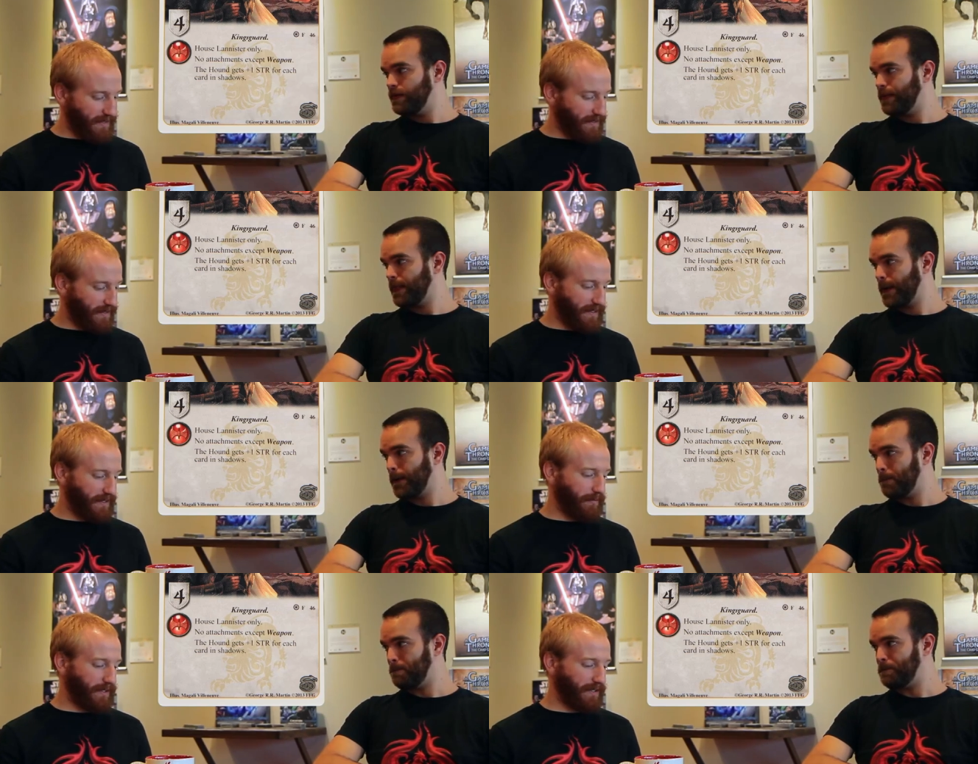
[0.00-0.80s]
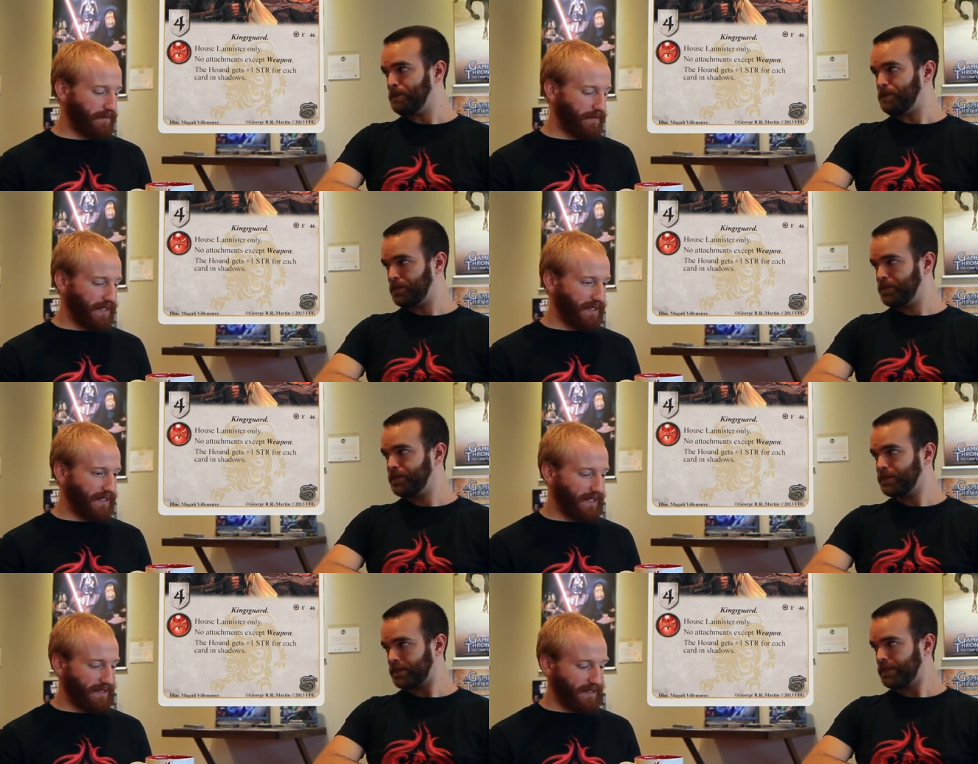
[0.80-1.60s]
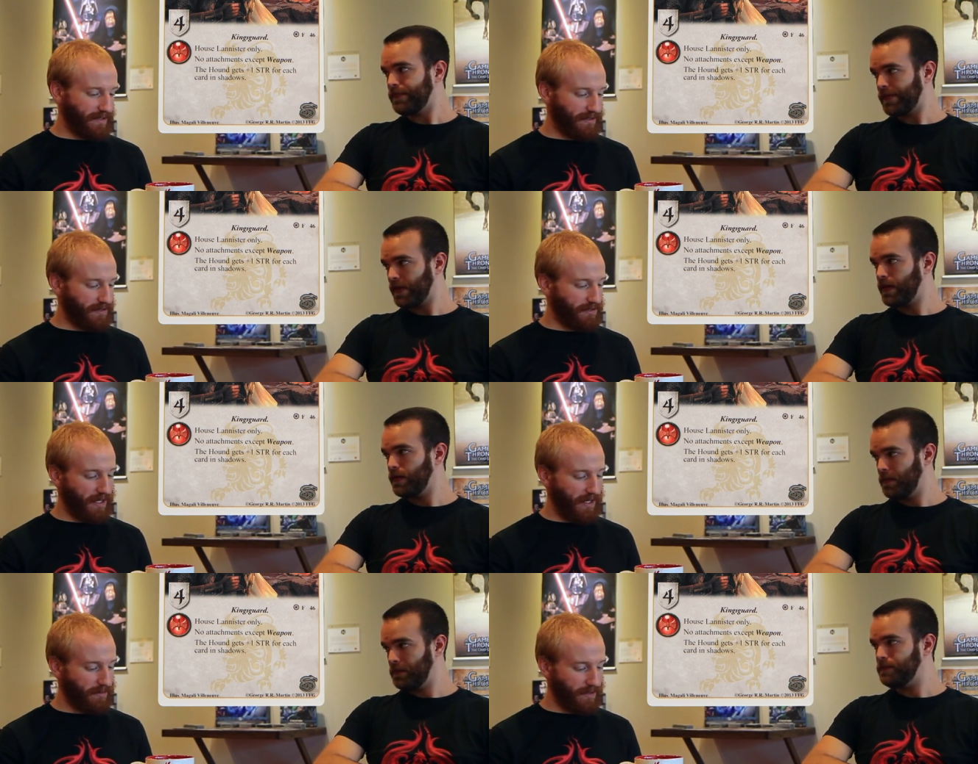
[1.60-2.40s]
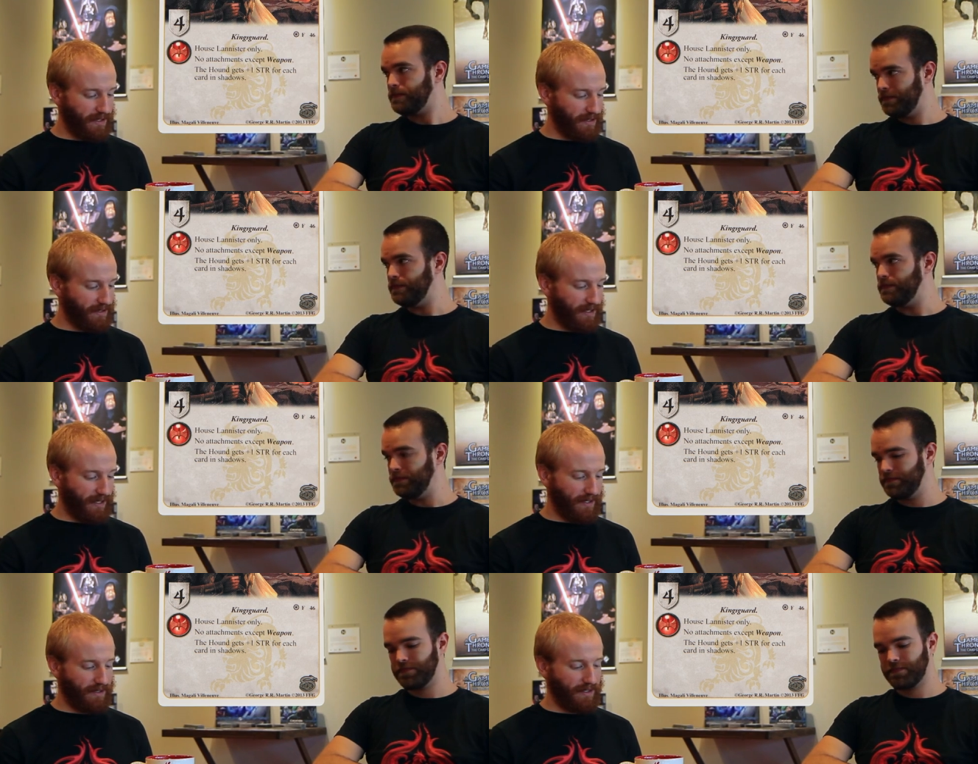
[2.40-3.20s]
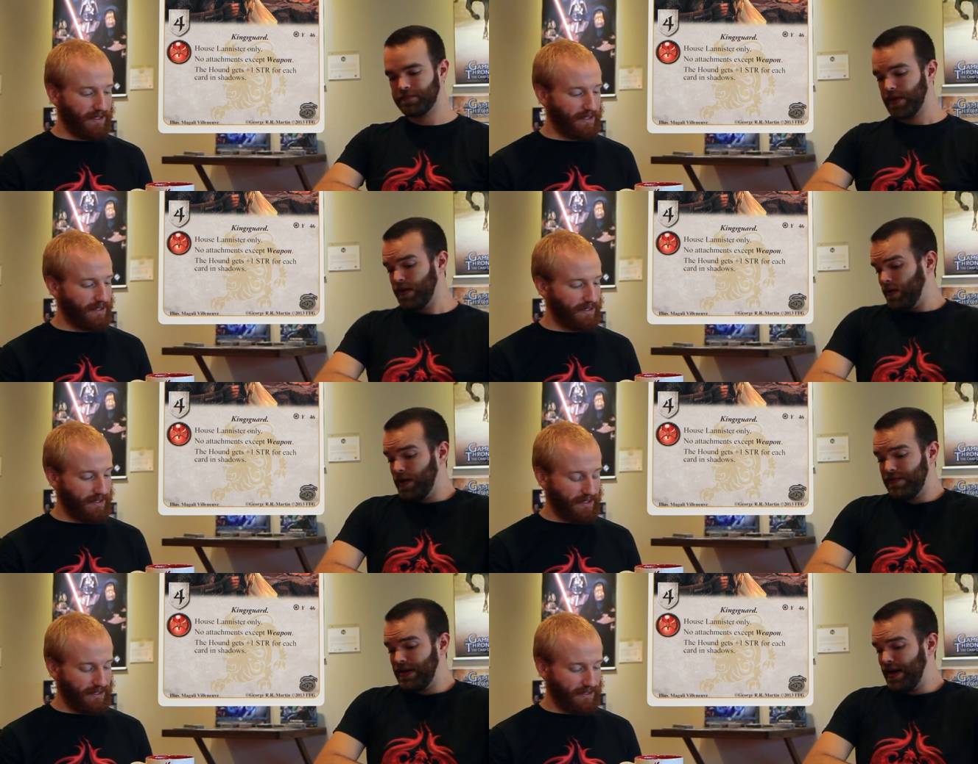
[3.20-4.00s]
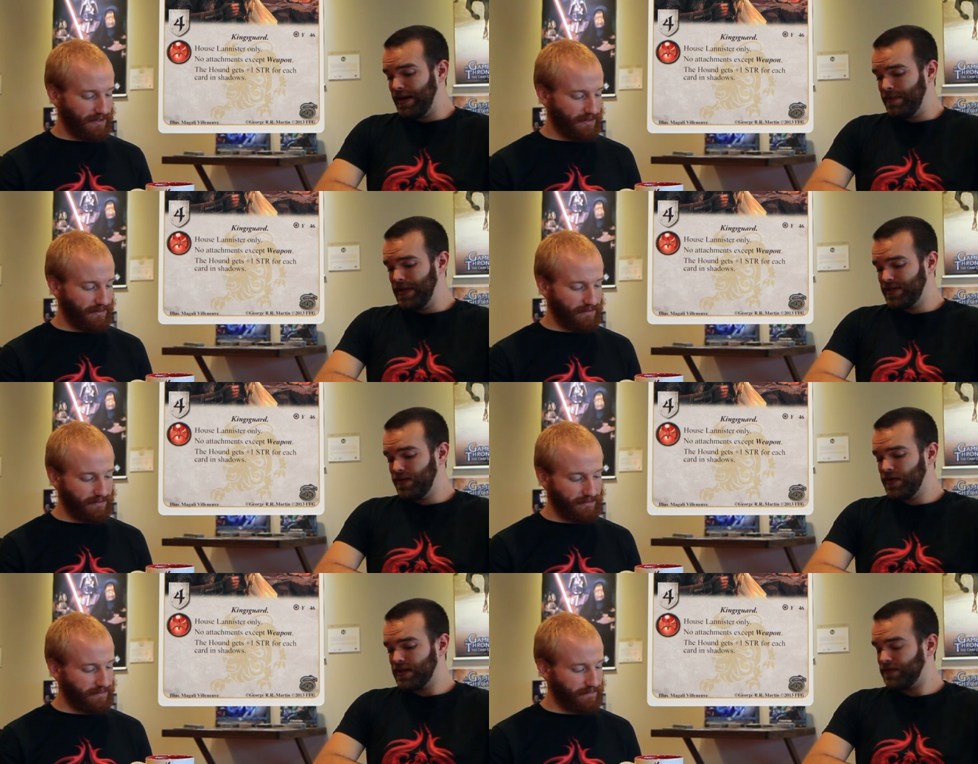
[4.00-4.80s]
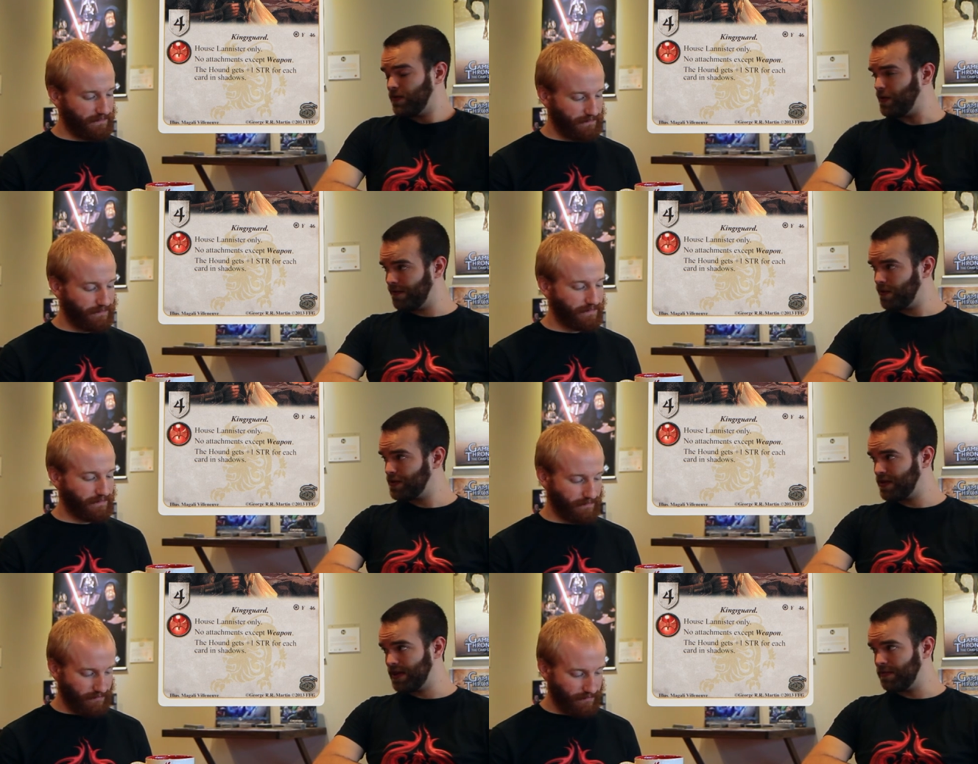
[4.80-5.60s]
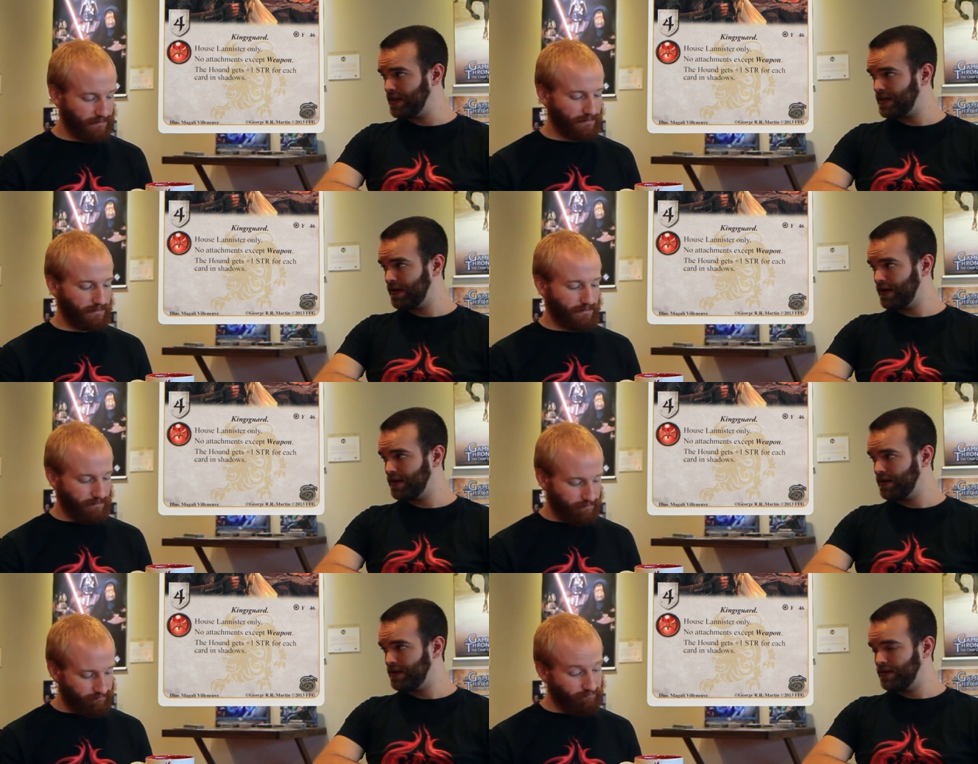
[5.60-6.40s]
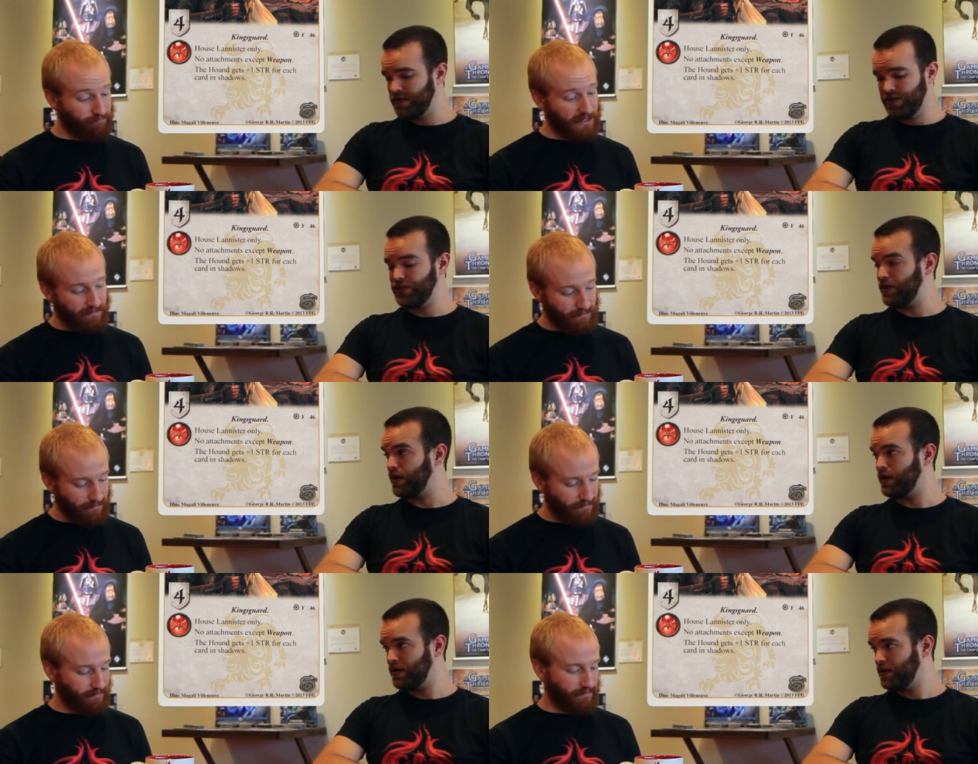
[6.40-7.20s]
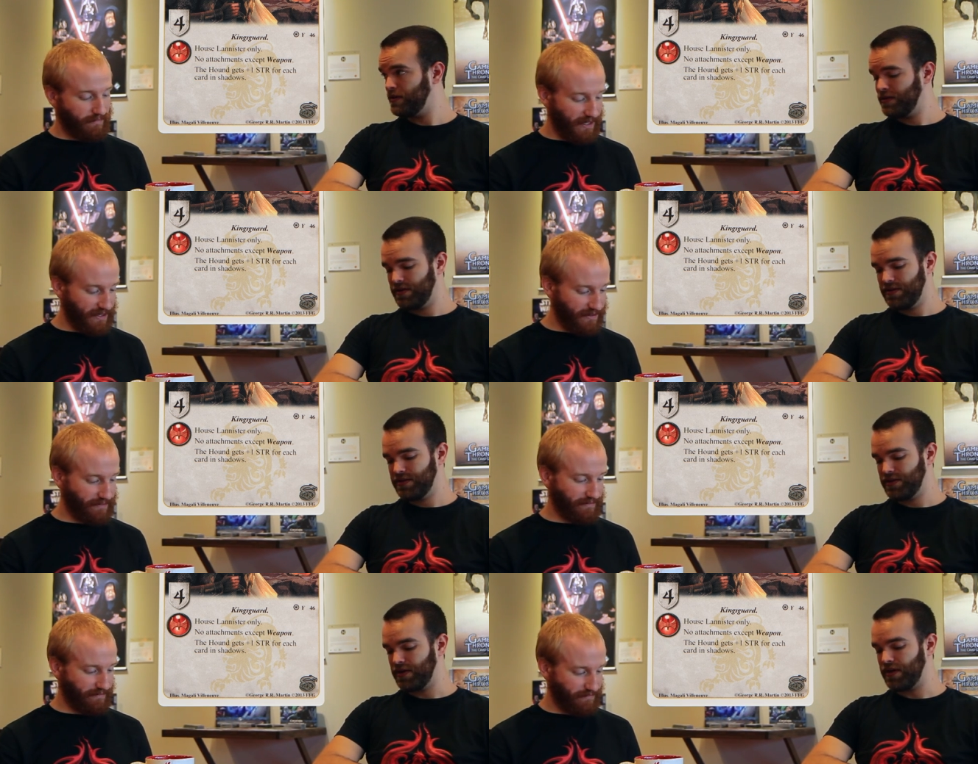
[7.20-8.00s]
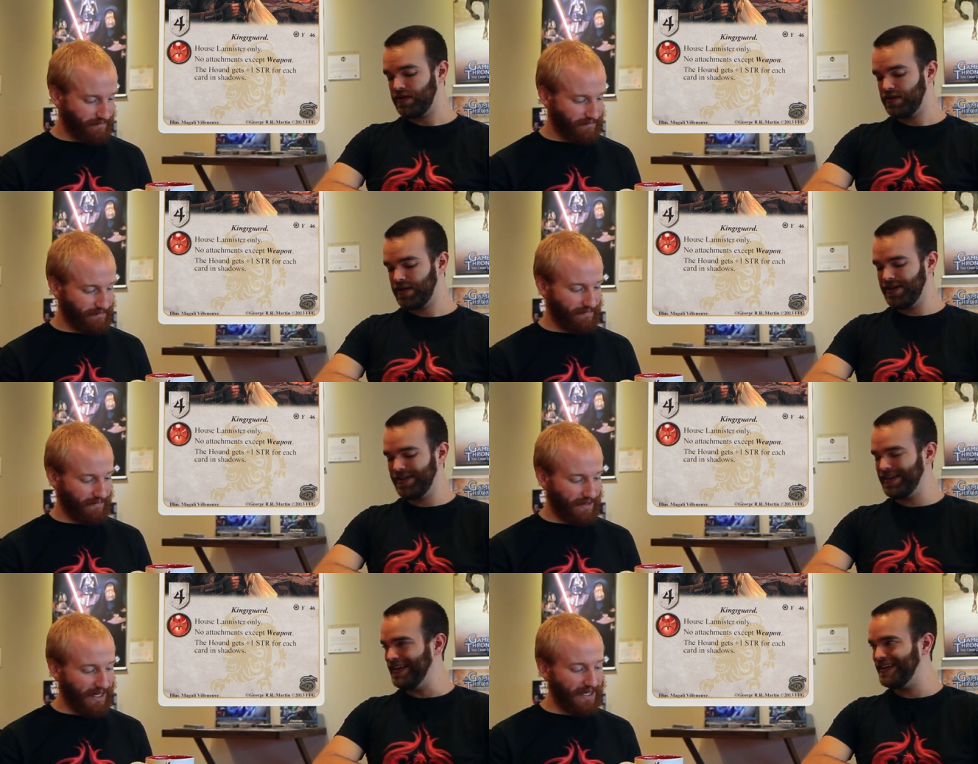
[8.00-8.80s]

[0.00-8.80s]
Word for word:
Speaker 1: he's like the one of in any kind of Lannister shadowy mm-hmm. kind of thing. Or even uh, not. I mean, two cost four, four strength military. Mm-hmm. Sure. Yeah. Sure. I